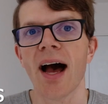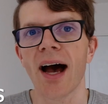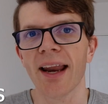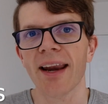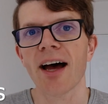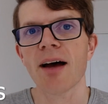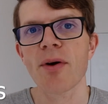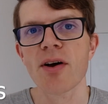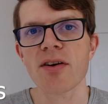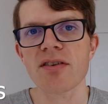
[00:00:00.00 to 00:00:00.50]
And
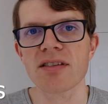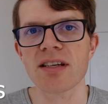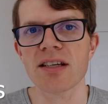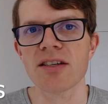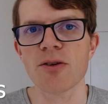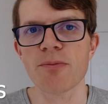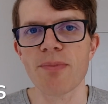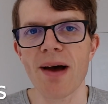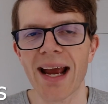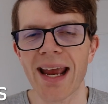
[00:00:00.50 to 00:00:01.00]
I mostly
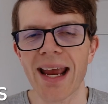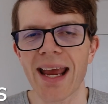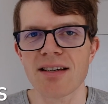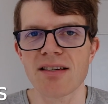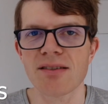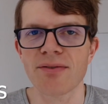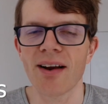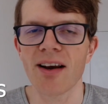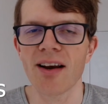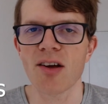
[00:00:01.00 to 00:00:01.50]
do back end
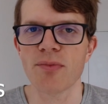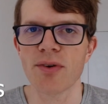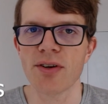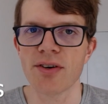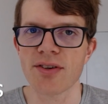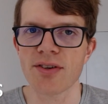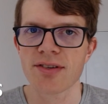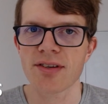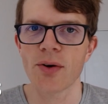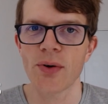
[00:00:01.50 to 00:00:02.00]

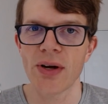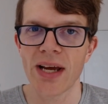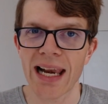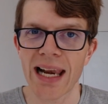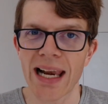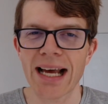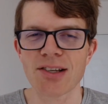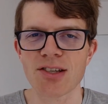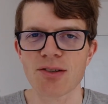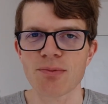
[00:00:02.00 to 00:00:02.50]
development, so it
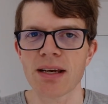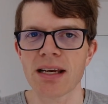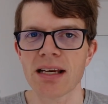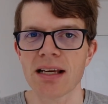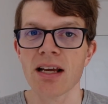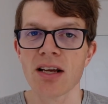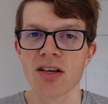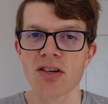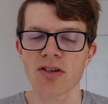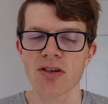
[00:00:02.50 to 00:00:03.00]
allows me
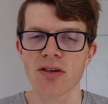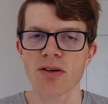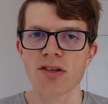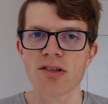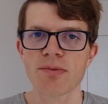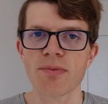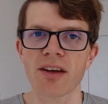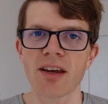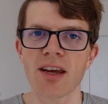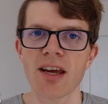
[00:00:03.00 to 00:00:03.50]
to use
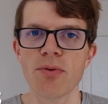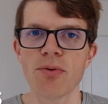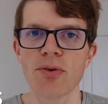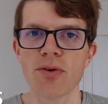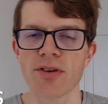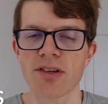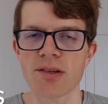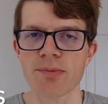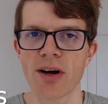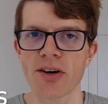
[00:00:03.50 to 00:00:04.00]
the keyboard
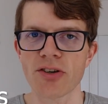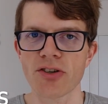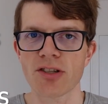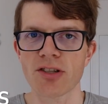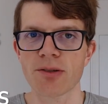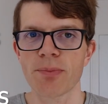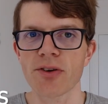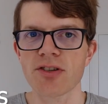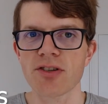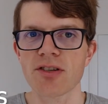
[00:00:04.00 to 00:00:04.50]
as much as
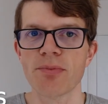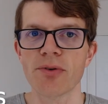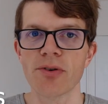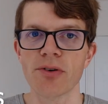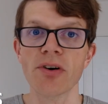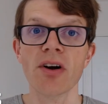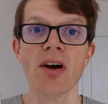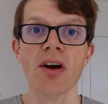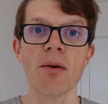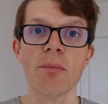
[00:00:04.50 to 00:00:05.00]

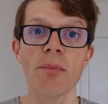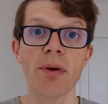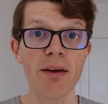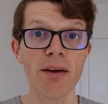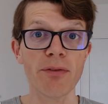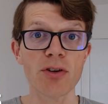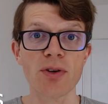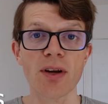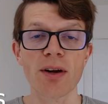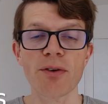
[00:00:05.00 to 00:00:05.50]
possible. But if
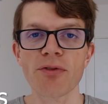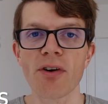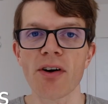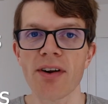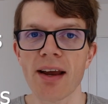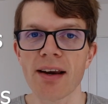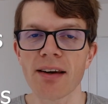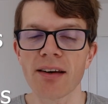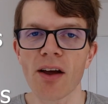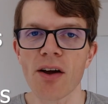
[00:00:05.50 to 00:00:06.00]
you're doing front
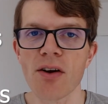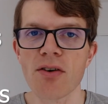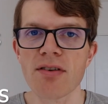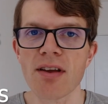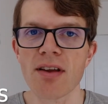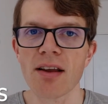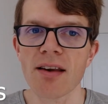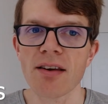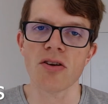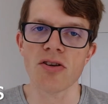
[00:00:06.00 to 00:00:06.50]
end
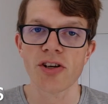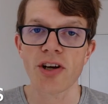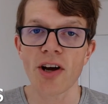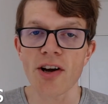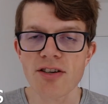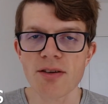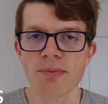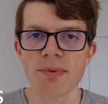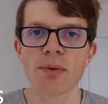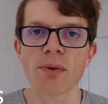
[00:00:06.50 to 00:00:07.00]
coding, then you're going
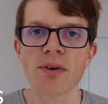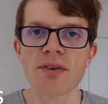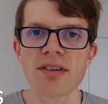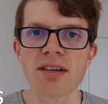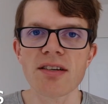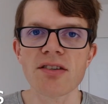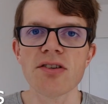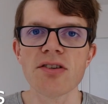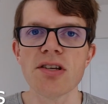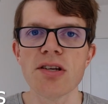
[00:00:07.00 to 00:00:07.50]
to be wanting
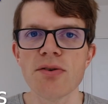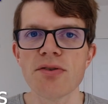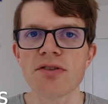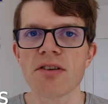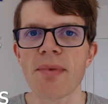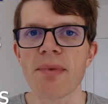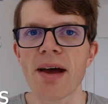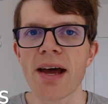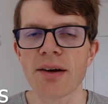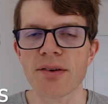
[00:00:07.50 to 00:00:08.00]
to use the
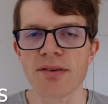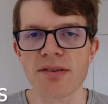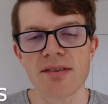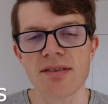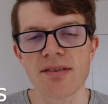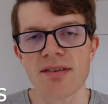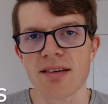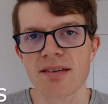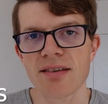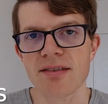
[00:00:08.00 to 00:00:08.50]
mouse as
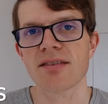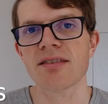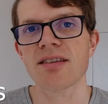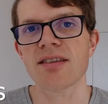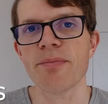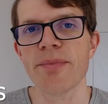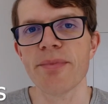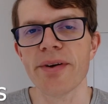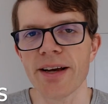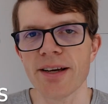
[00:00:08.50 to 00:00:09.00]
this
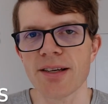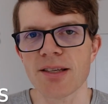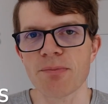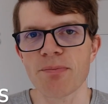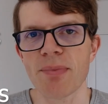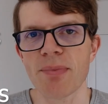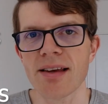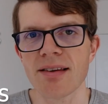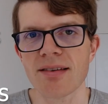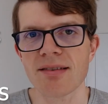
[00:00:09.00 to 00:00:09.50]
simulates
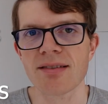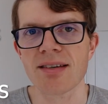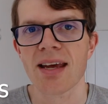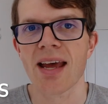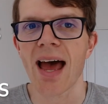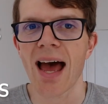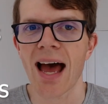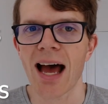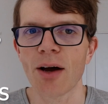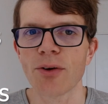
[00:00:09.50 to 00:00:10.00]
best
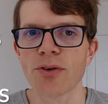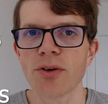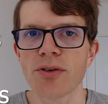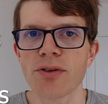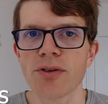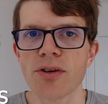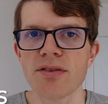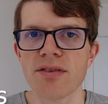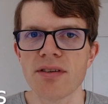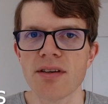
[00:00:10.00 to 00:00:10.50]
how your
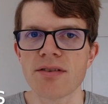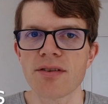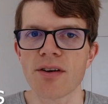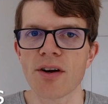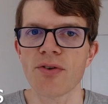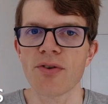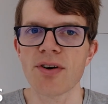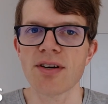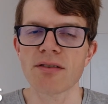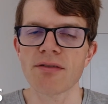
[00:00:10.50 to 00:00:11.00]
users
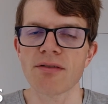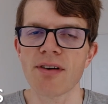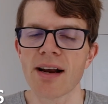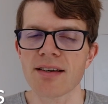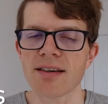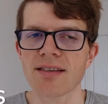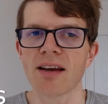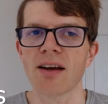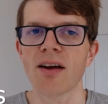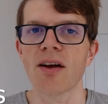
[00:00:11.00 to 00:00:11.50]
are
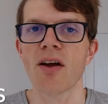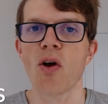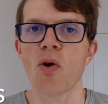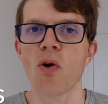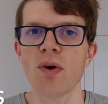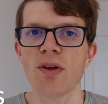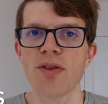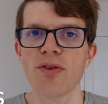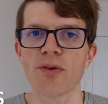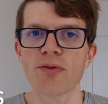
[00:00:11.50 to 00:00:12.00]
interacting
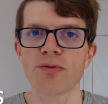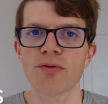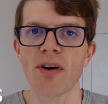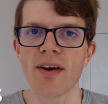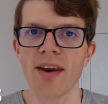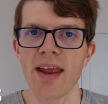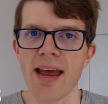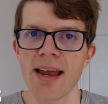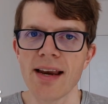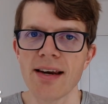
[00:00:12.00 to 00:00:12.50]
with your
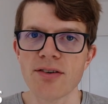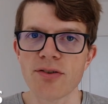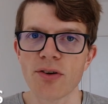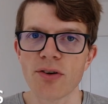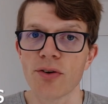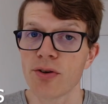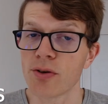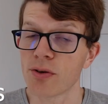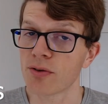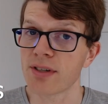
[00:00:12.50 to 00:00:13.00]
front end
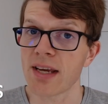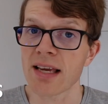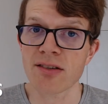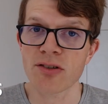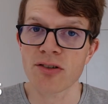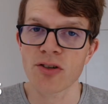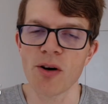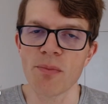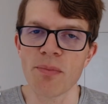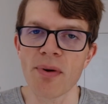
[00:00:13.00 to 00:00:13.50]
on your
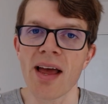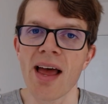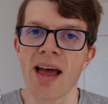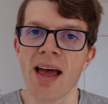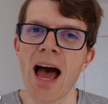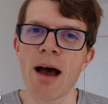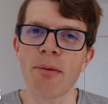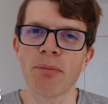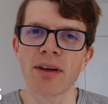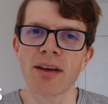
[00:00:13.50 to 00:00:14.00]
desktop
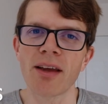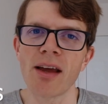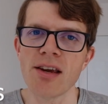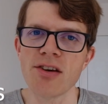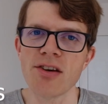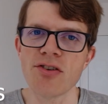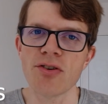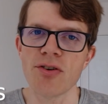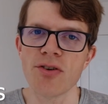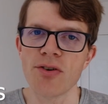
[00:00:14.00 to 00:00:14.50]

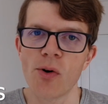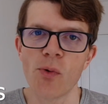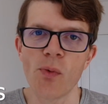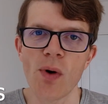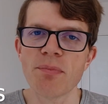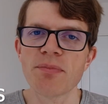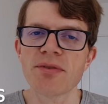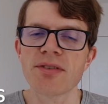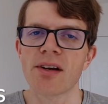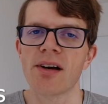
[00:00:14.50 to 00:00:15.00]
application or
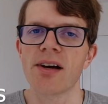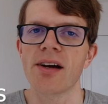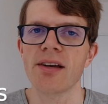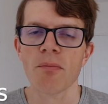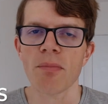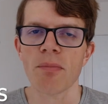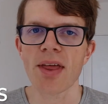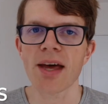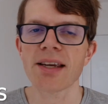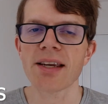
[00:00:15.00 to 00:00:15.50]
website.
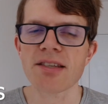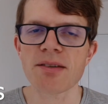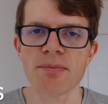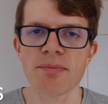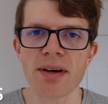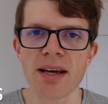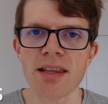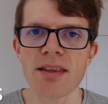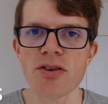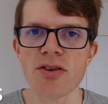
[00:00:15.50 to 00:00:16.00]
But that doesn't
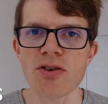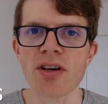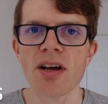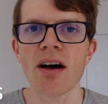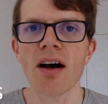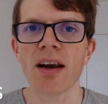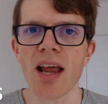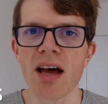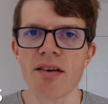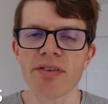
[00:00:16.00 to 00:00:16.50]
mean that you
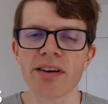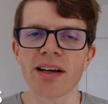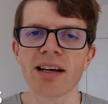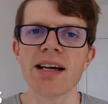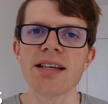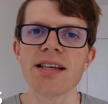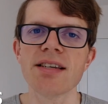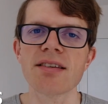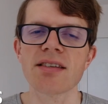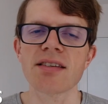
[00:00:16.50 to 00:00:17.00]
can't have a
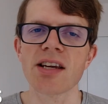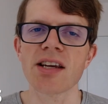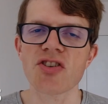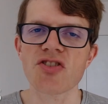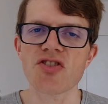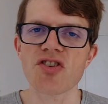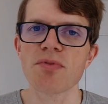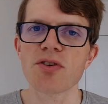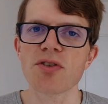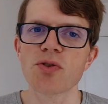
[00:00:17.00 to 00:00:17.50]
clear
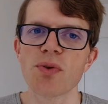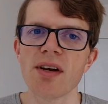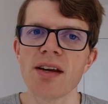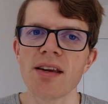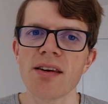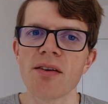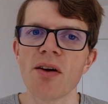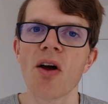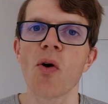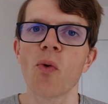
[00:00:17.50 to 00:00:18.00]
distinction
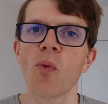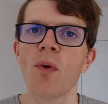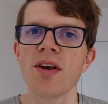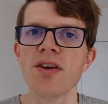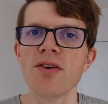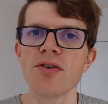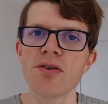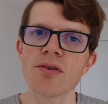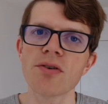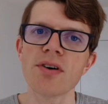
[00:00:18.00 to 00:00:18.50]
between when
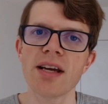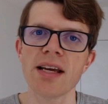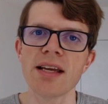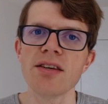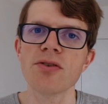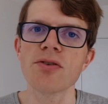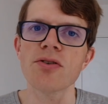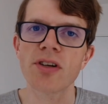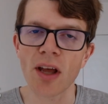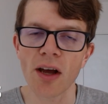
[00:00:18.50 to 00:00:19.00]
you're in
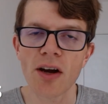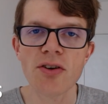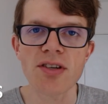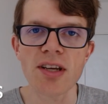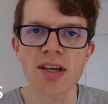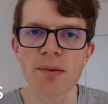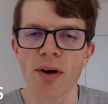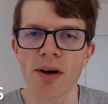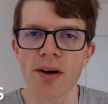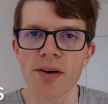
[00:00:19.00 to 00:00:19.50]
your
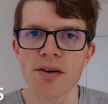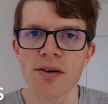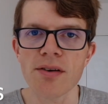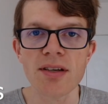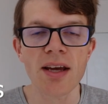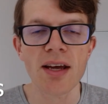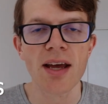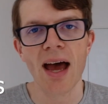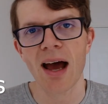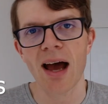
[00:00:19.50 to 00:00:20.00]
coding mode
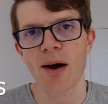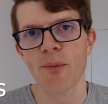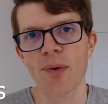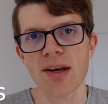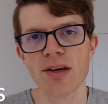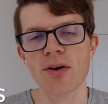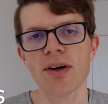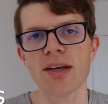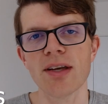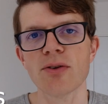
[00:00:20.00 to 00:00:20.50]
and when
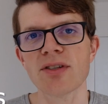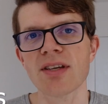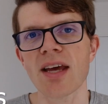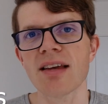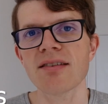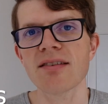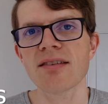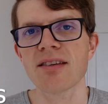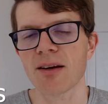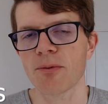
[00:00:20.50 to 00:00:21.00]
you're in your
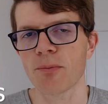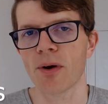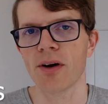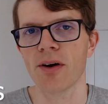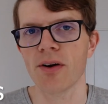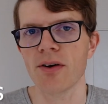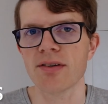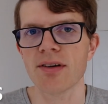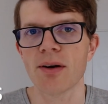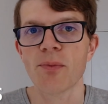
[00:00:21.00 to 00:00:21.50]
testing
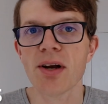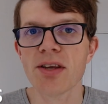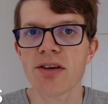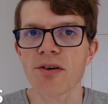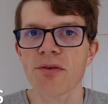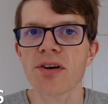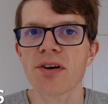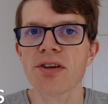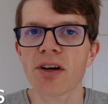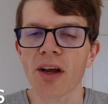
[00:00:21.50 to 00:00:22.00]
mode. And when
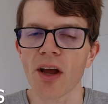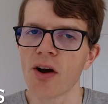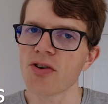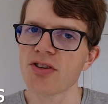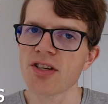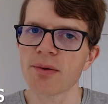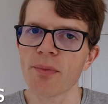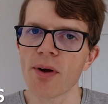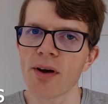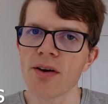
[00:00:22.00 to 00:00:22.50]
you're in your
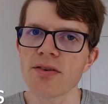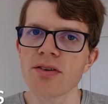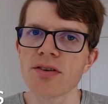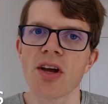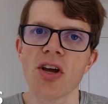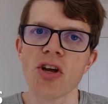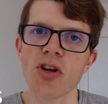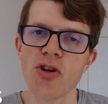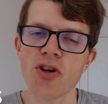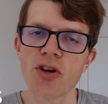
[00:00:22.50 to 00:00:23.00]
coding mode,
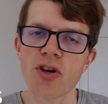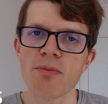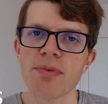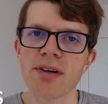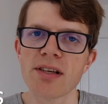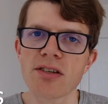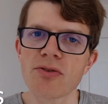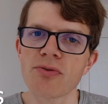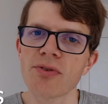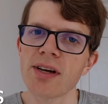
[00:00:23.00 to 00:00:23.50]
you can be
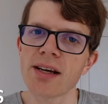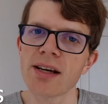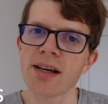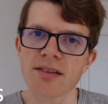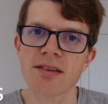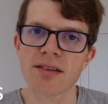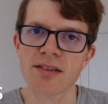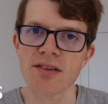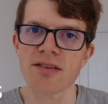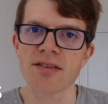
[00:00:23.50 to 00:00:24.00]

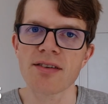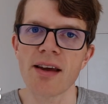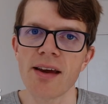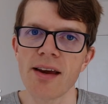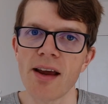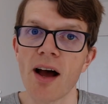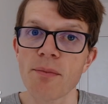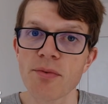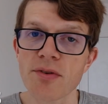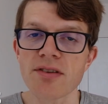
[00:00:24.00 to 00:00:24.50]
strict to say,
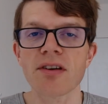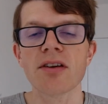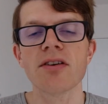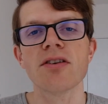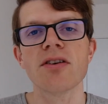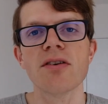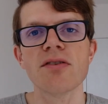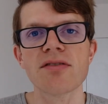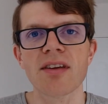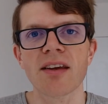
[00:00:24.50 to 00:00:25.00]
I'm just going to
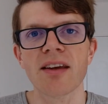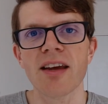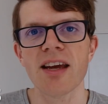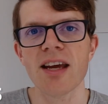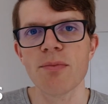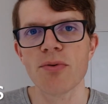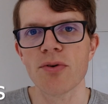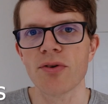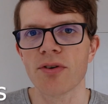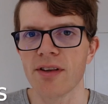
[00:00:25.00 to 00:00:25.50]
use the
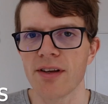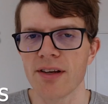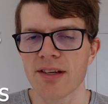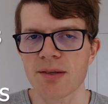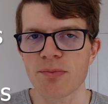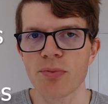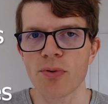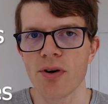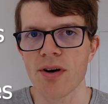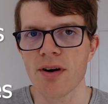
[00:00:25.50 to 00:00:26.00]
keyboard at this
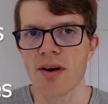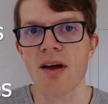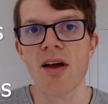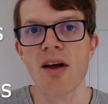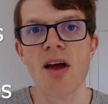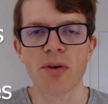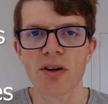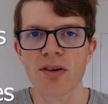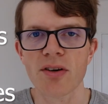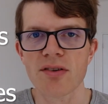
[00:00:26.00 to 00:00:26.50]
point
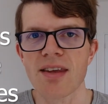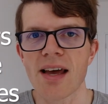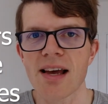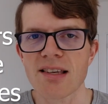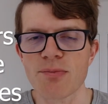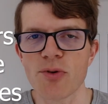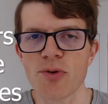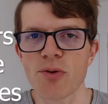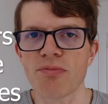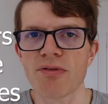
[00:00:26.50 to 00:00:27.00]
because that's
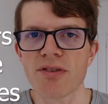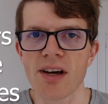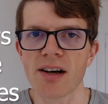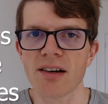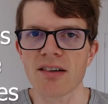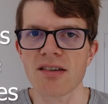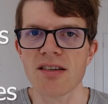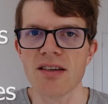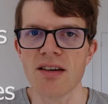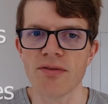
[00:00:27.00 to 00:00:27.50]
more
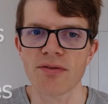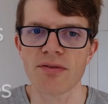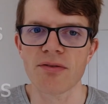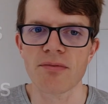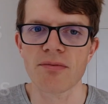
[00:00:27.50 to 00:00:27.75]
productive.